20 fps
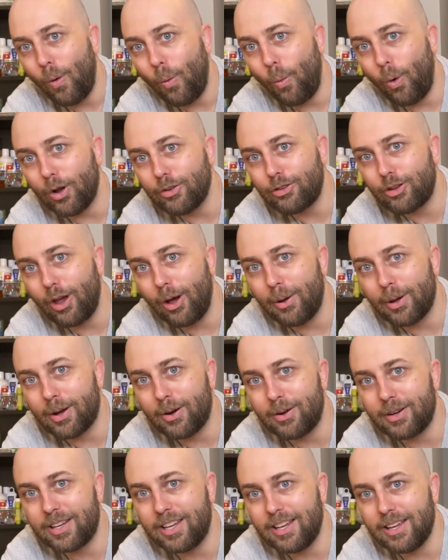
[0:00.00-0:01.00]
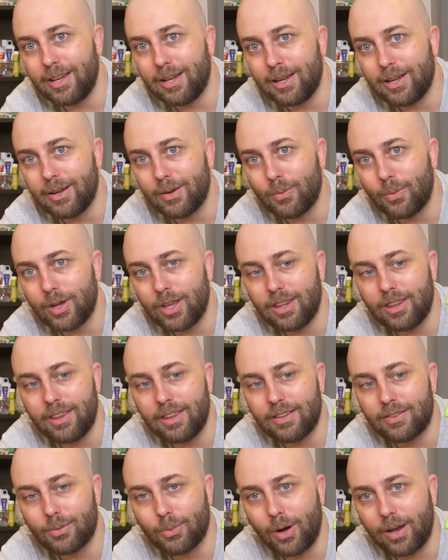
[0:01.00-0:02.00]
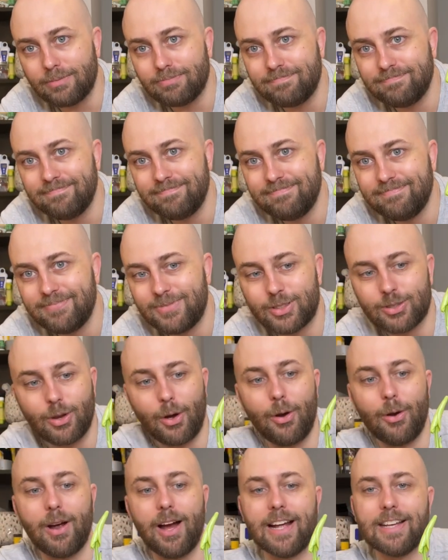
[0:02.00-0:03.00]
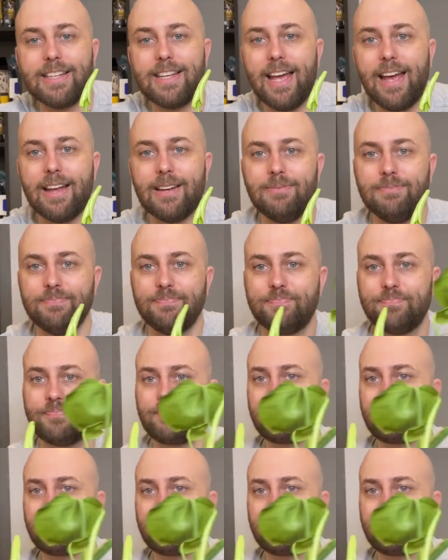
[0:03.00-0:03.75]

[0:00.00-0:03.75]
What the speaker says: what's going on here with this one. So again,